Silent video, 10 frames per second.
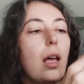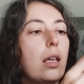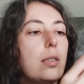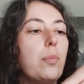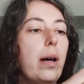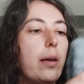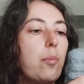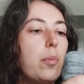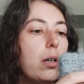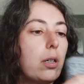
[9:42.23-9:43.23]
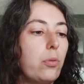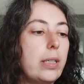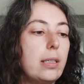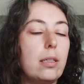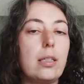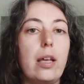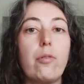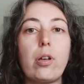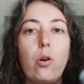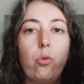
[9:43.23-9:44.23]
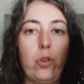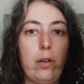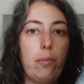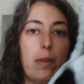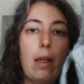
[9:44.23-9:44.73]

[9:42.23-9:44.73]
It's by Margarita Terekhova.